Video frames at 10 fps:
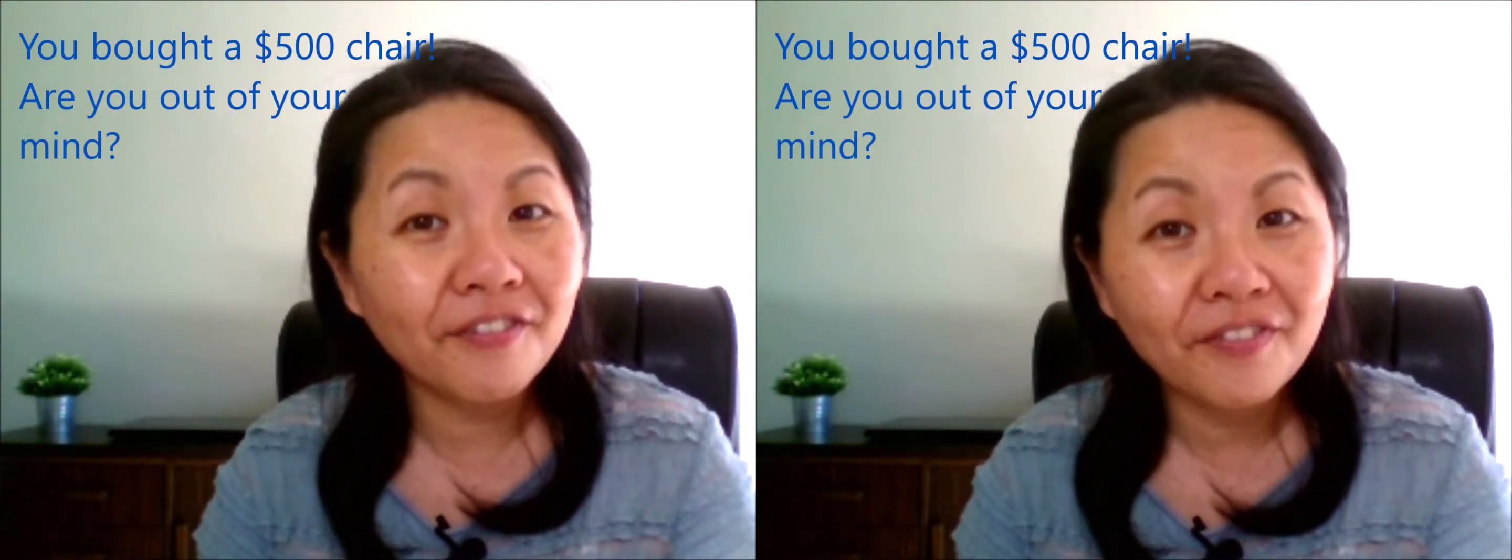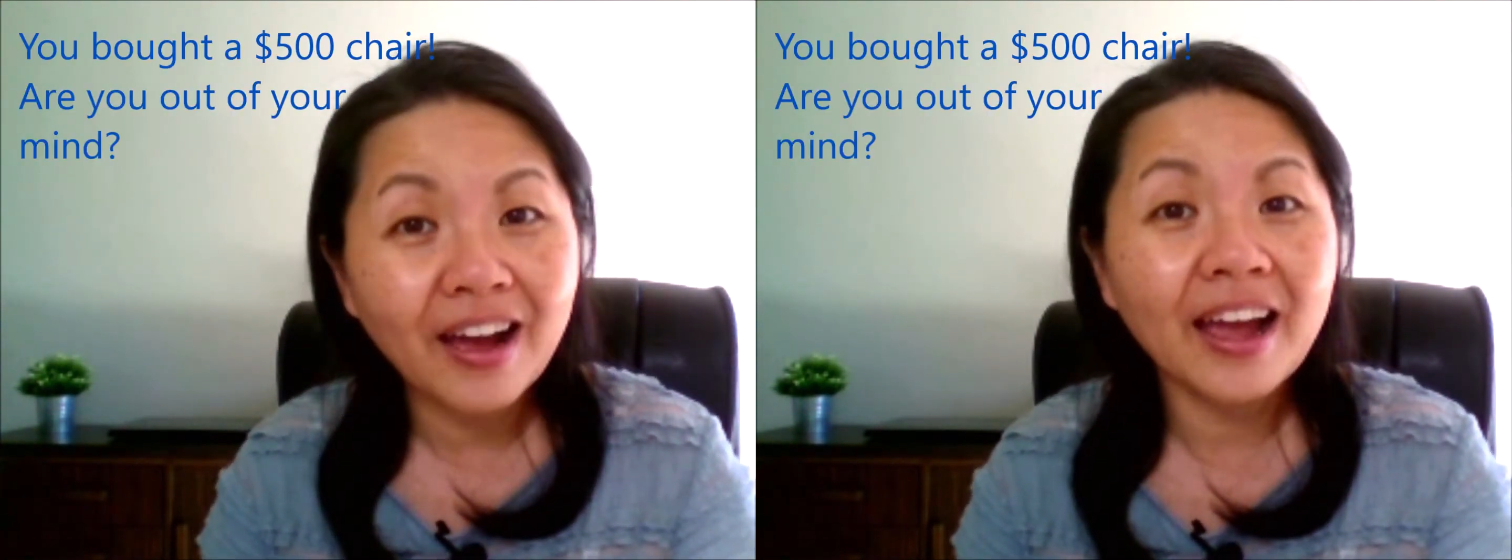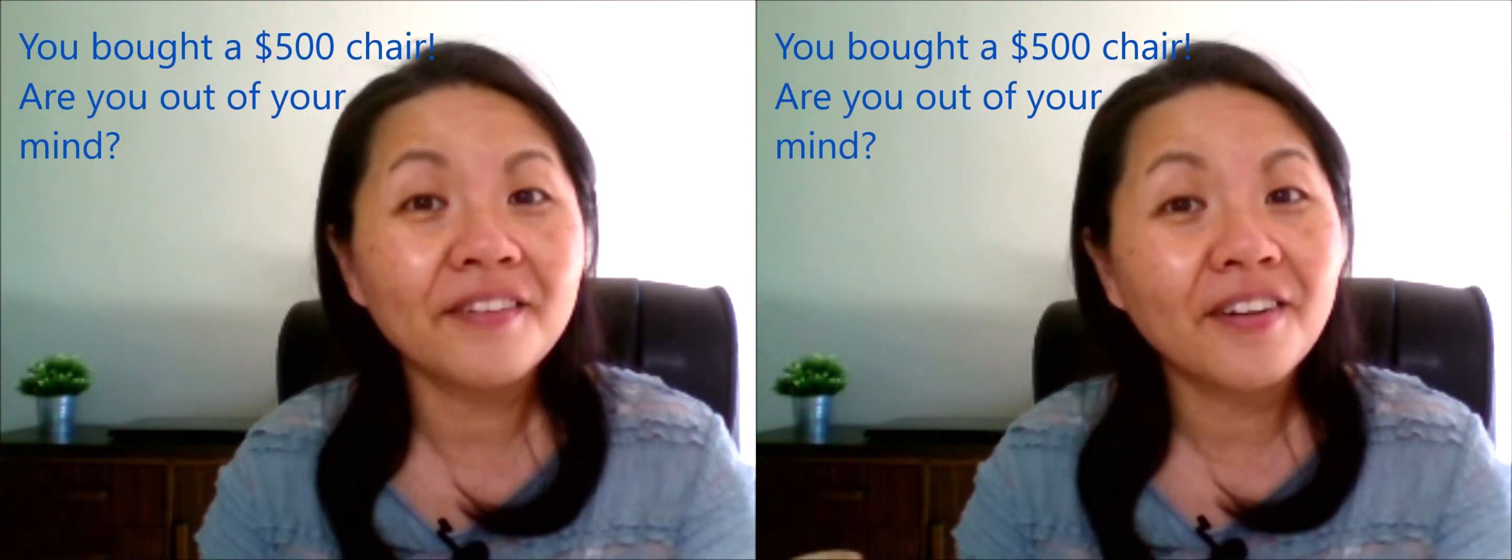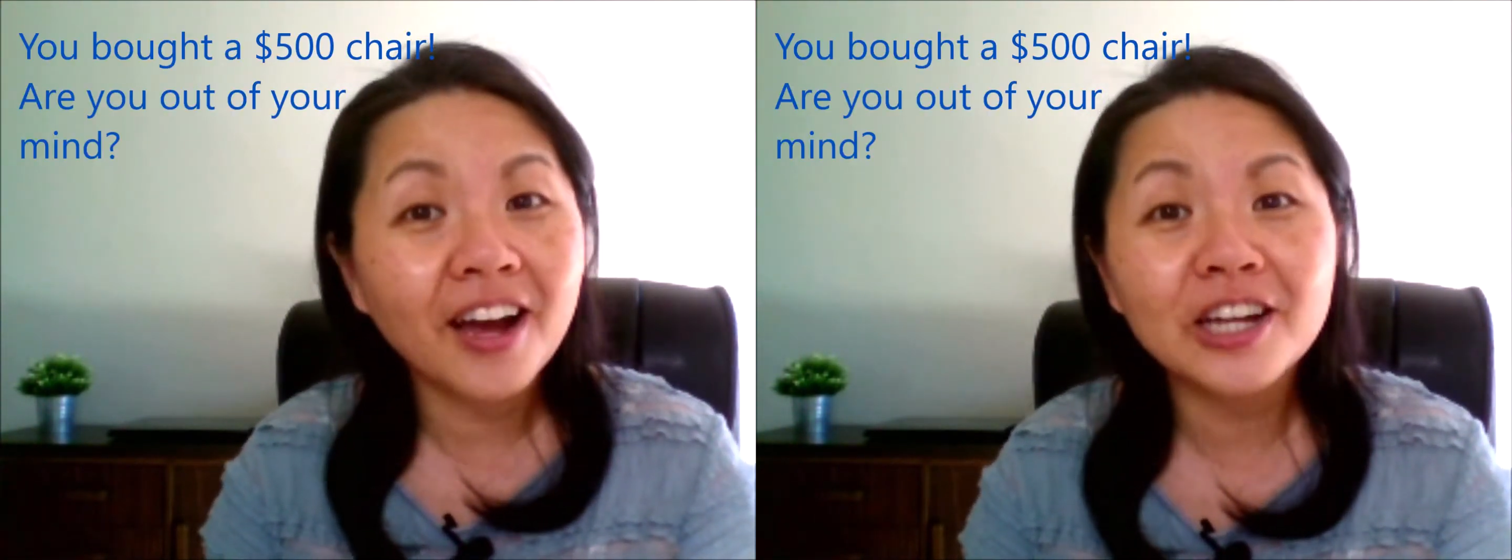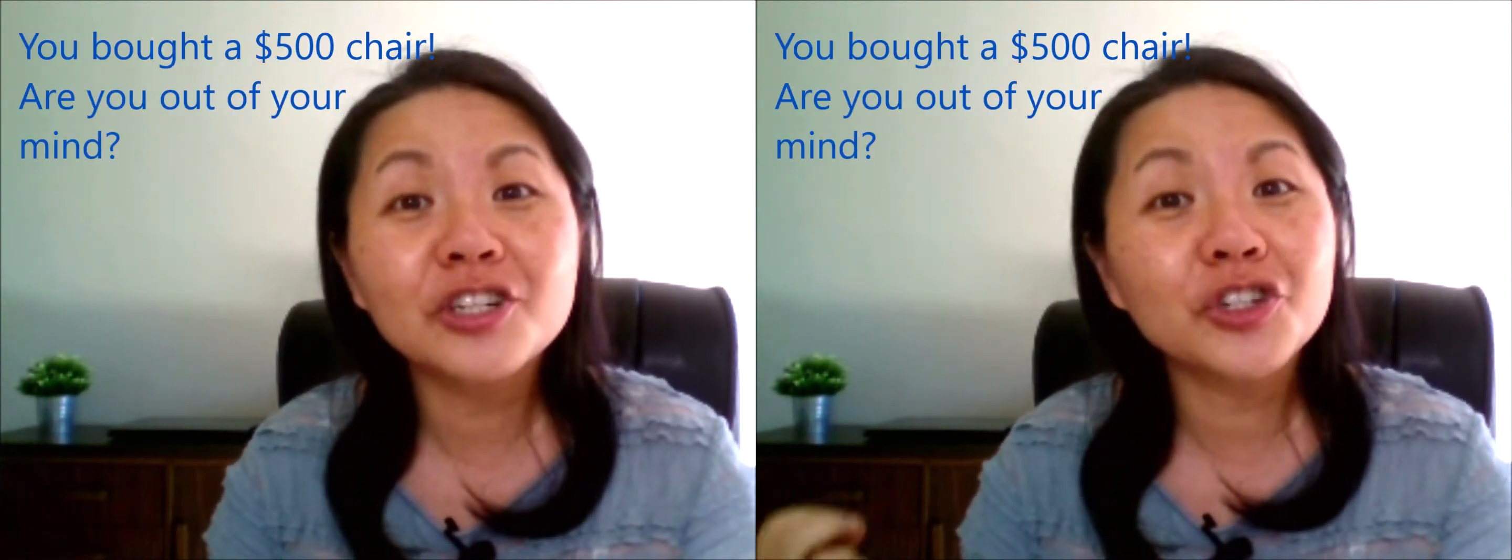
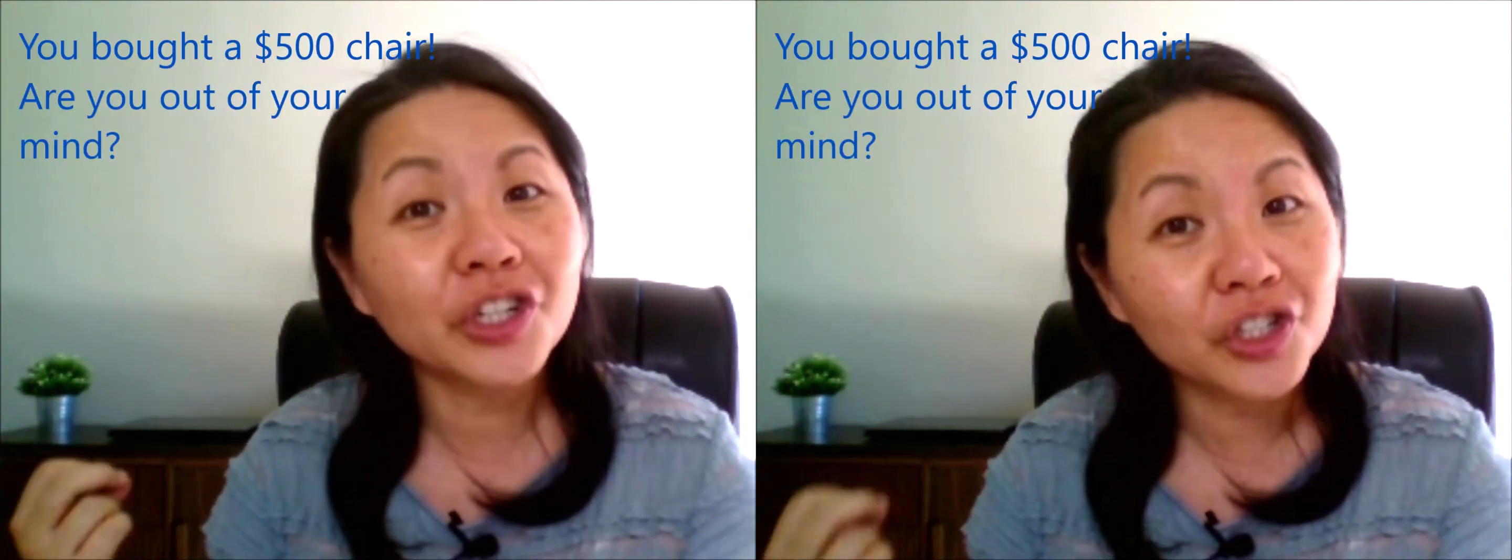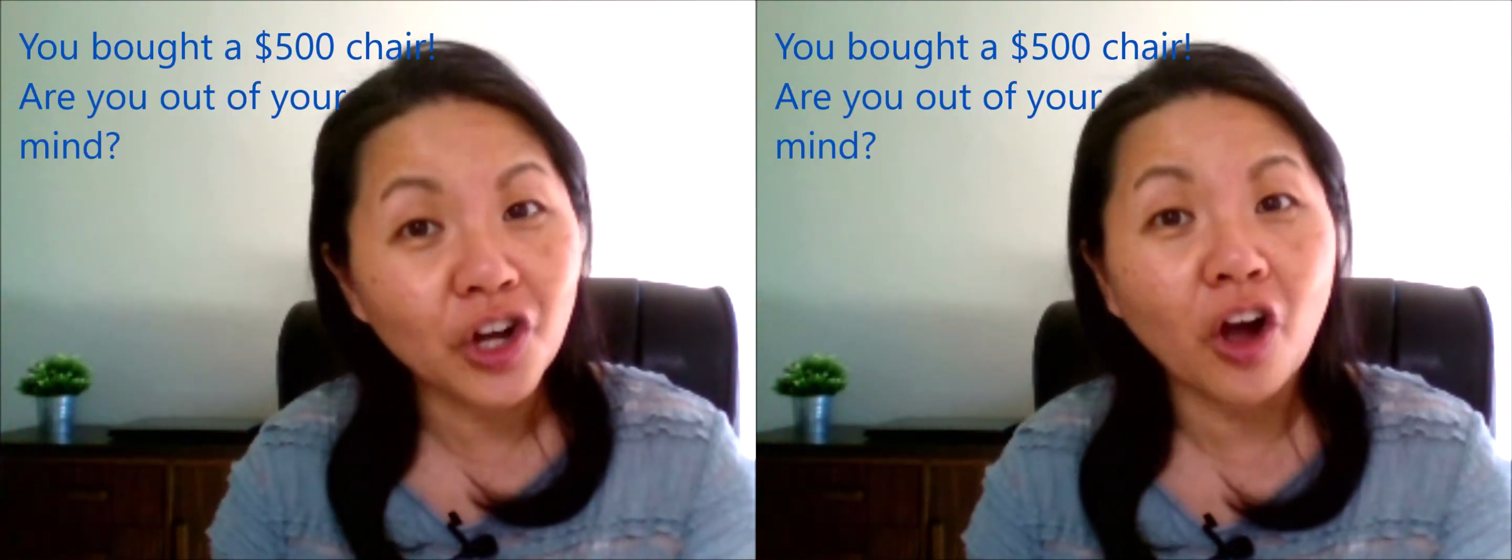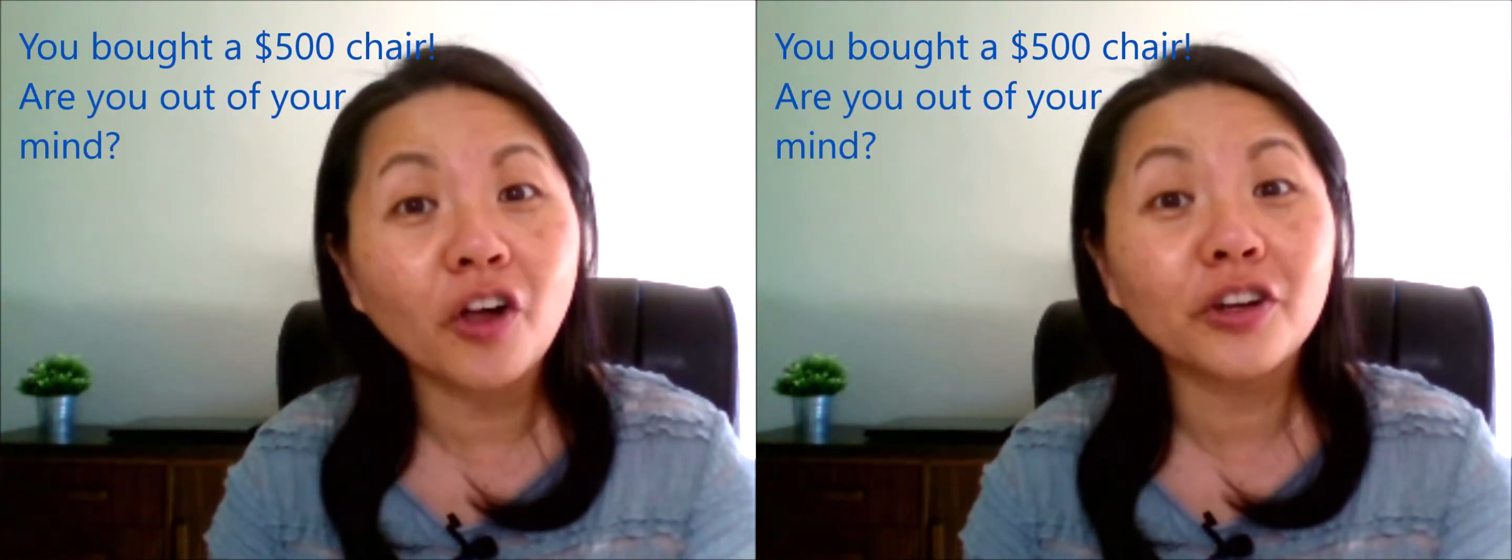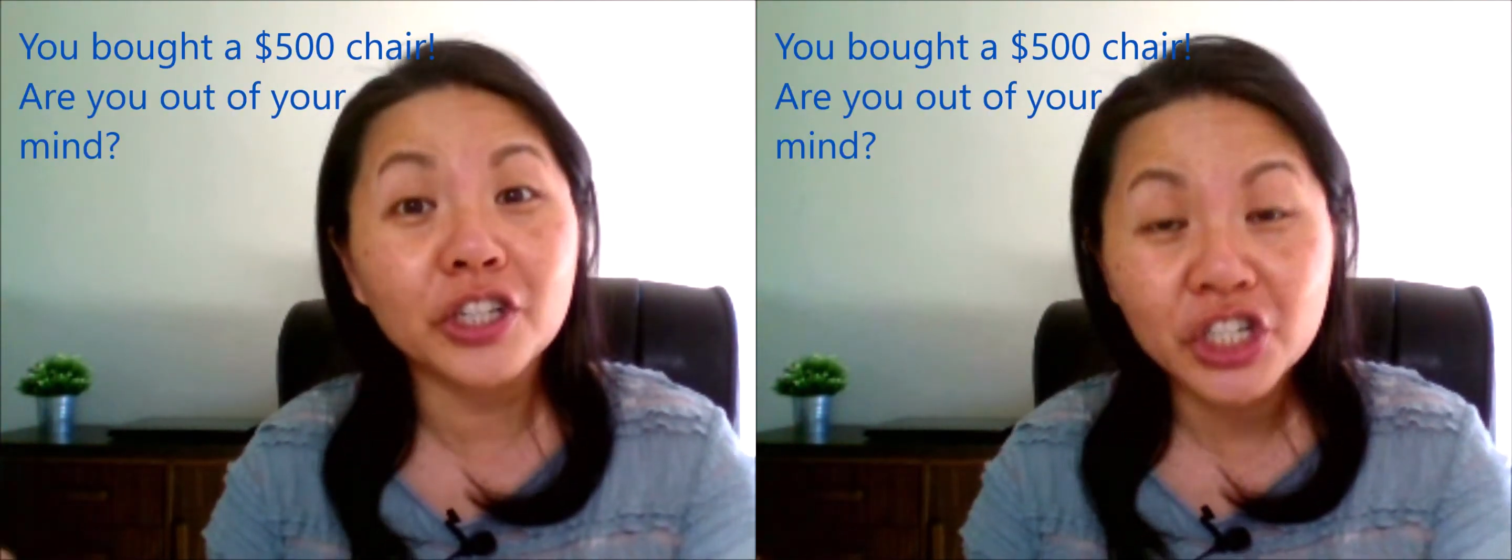$500